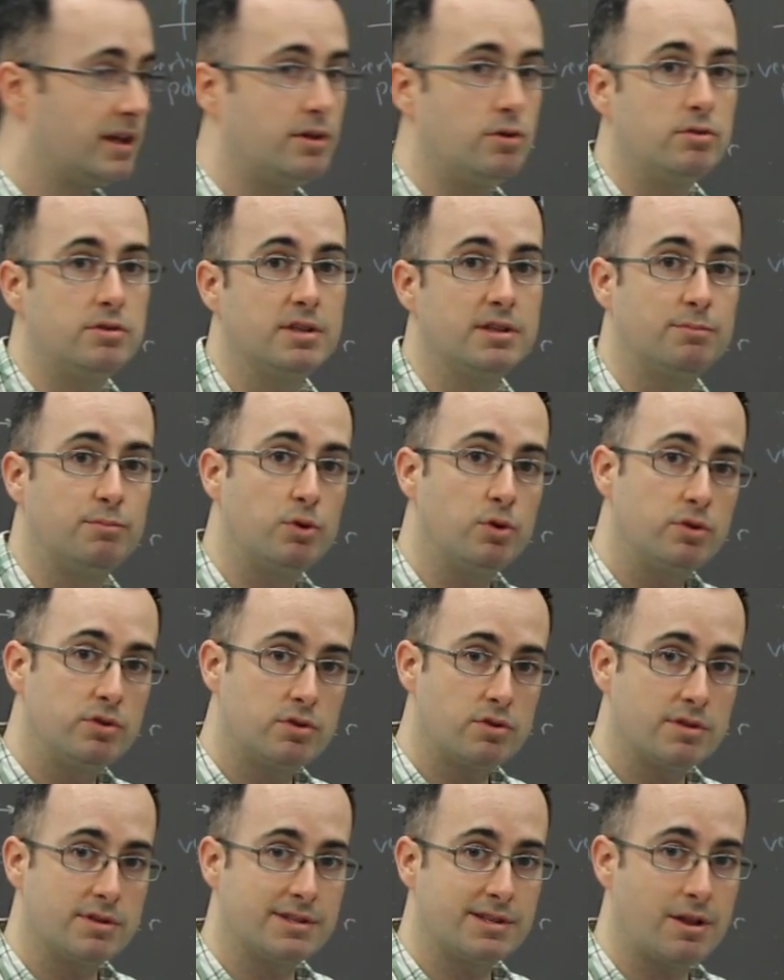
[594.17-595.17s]
It uses
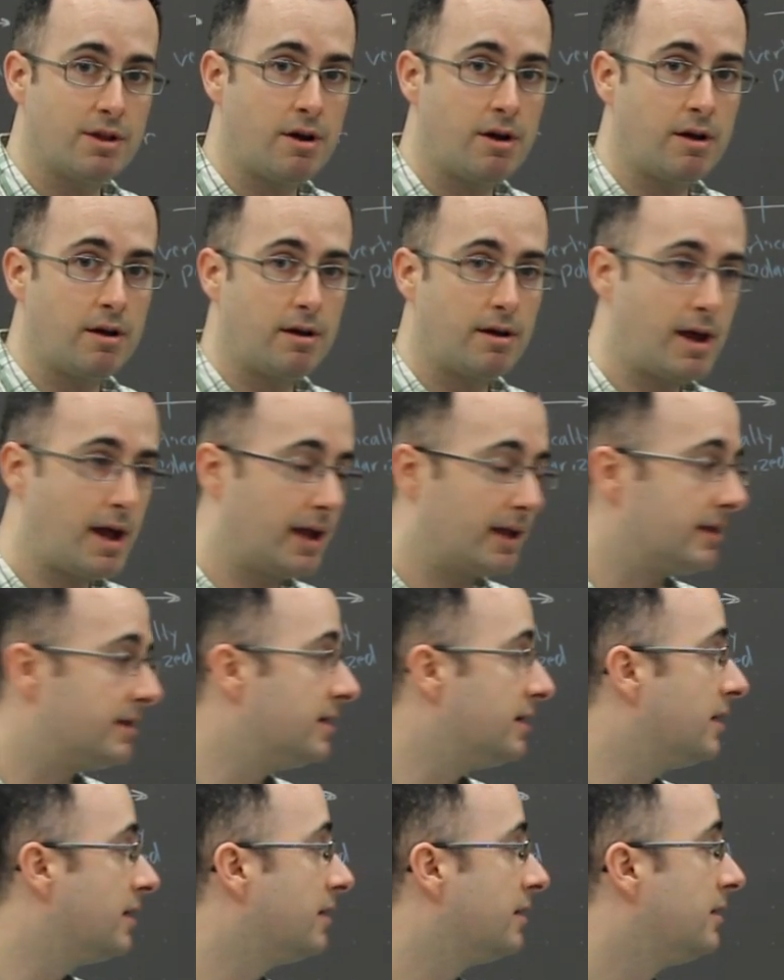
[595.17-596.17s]
Brewster's law
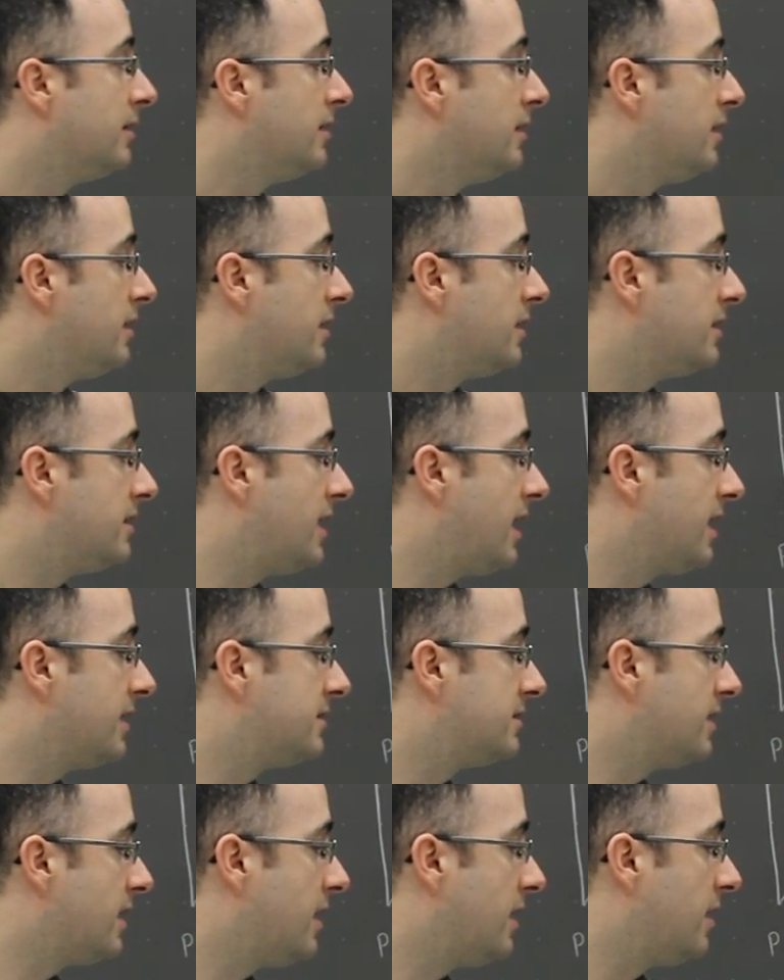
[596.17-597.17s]
idea
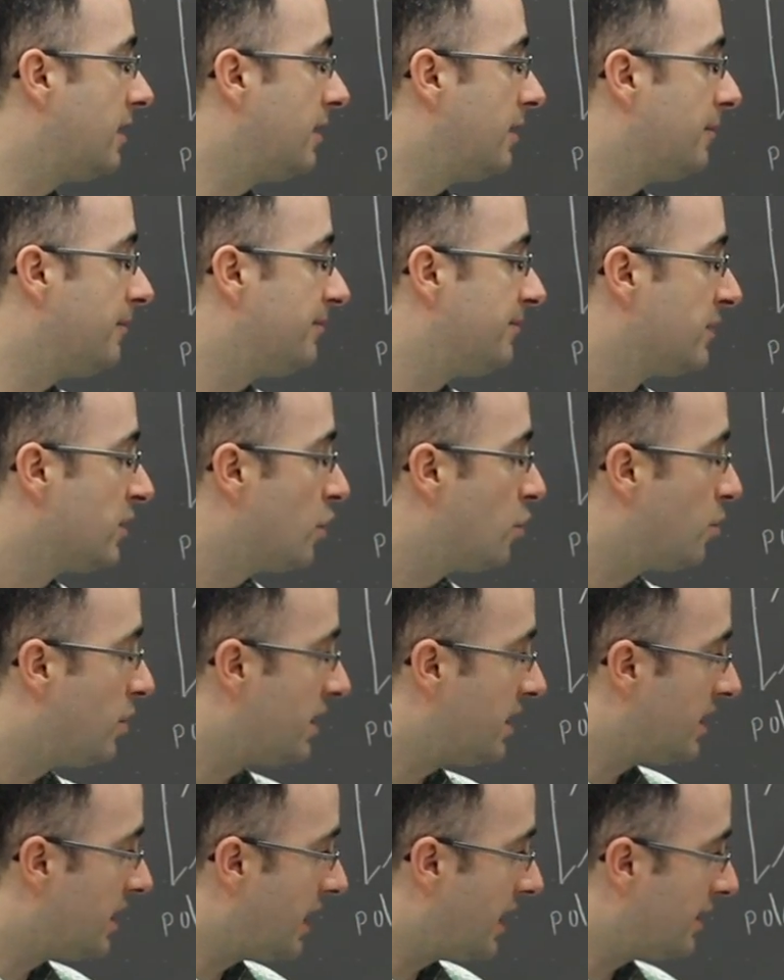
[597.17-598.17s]
that um,
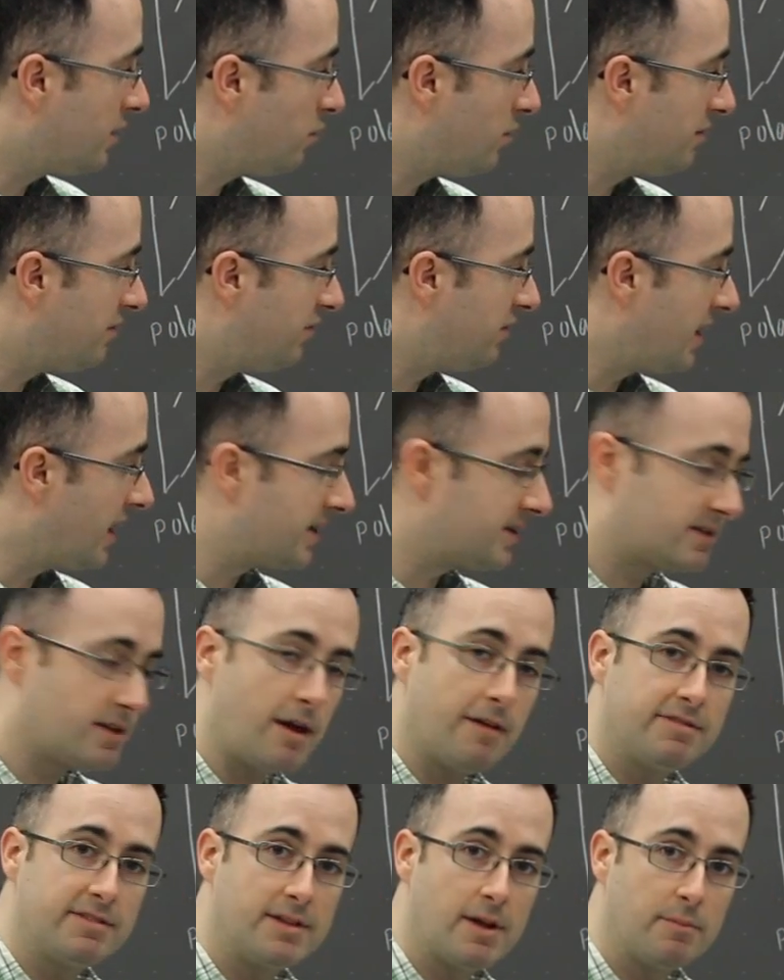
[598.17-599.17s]
when light reflects
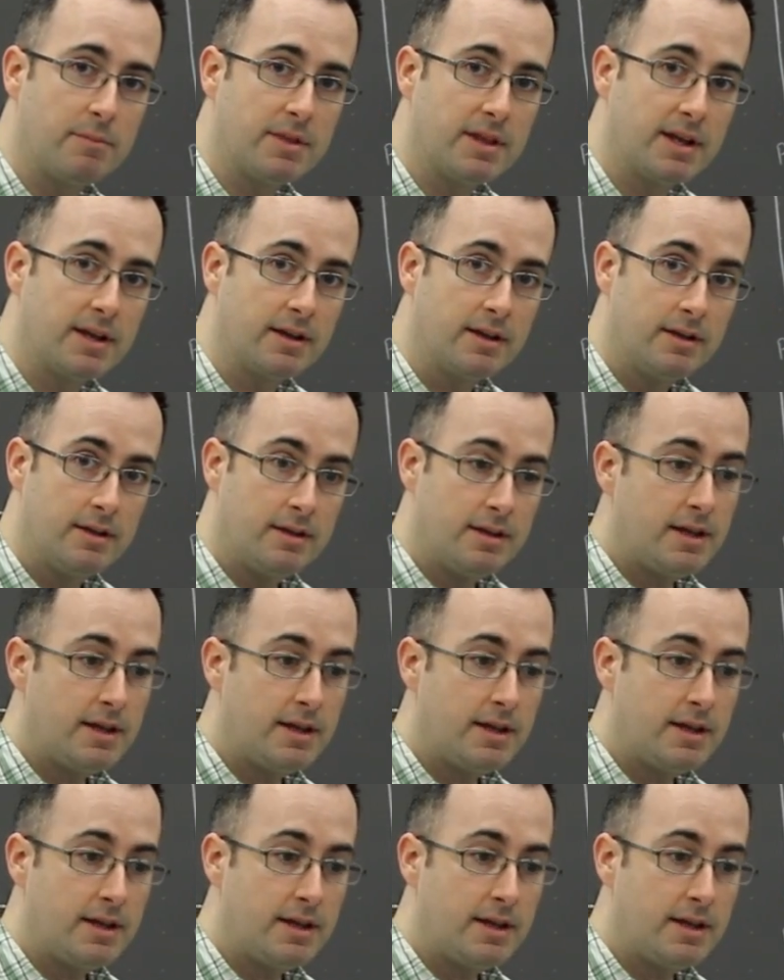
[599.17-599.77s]
off something,